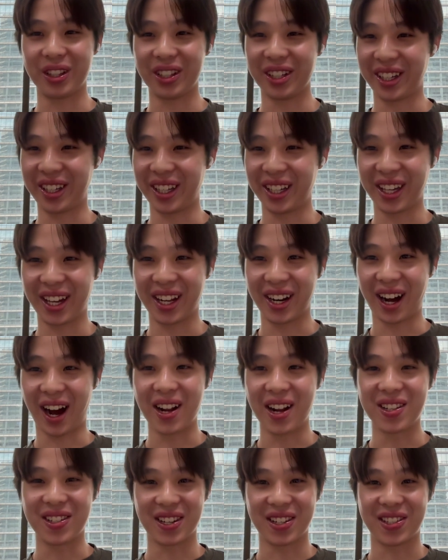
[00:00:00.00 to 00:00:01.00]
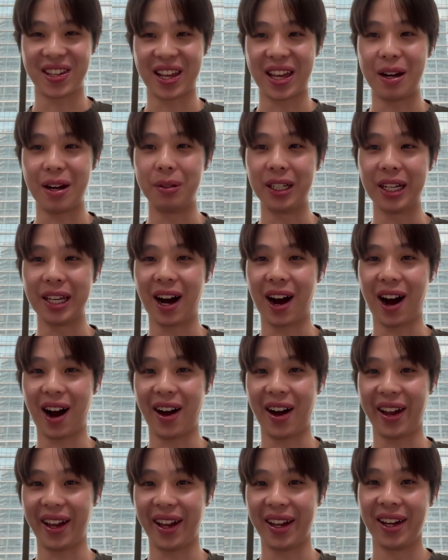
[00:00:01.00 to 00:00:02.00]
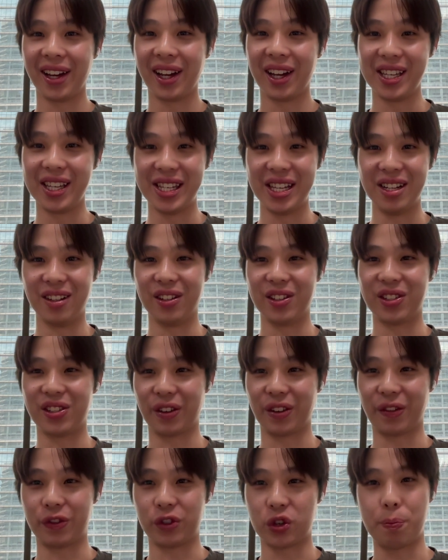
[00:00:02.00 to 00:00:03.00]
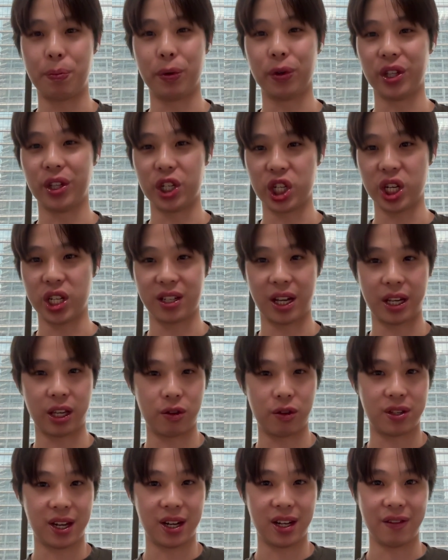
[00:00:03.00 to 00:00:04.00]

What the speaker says: looking at unsustainably high yields of triple digits, like you said,